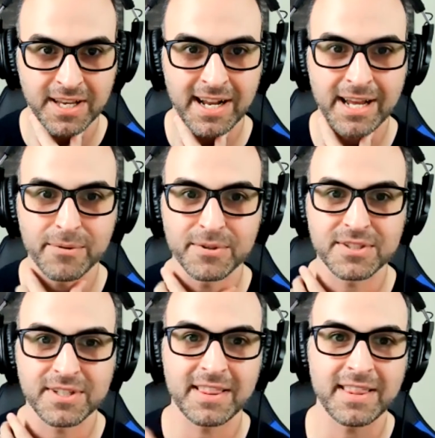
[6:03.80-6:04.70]
and I
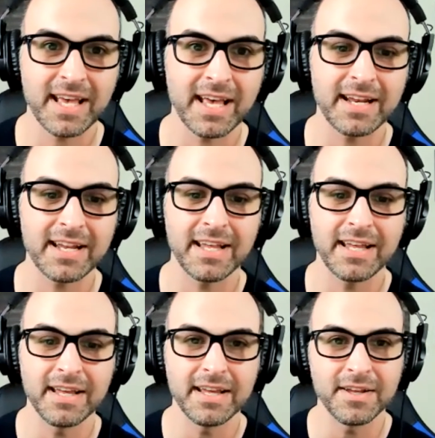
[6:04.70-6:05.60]
was like, that
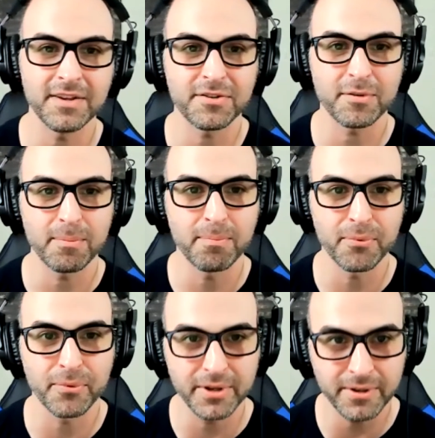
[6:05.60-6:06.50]
is
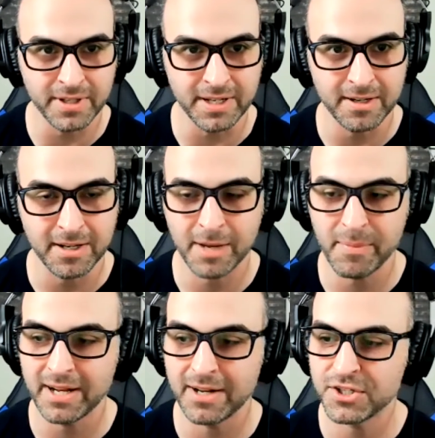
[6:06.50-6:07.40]
brilliant. I
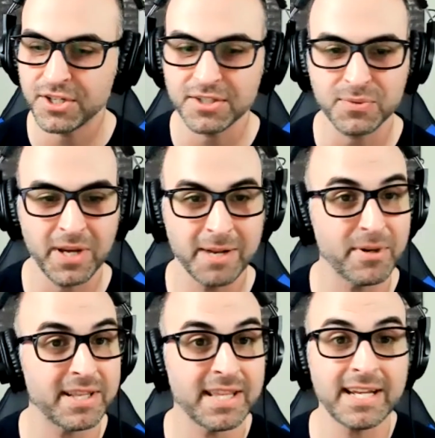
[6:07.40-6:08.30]
mean, just one,
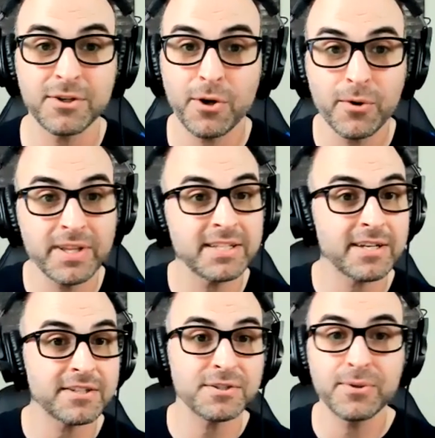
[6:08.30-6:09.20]
but that totally
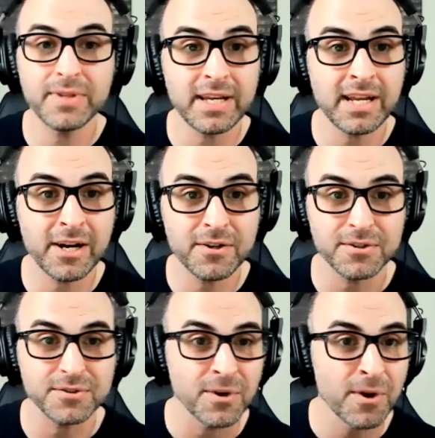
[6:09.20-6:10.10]
tells you who that character is.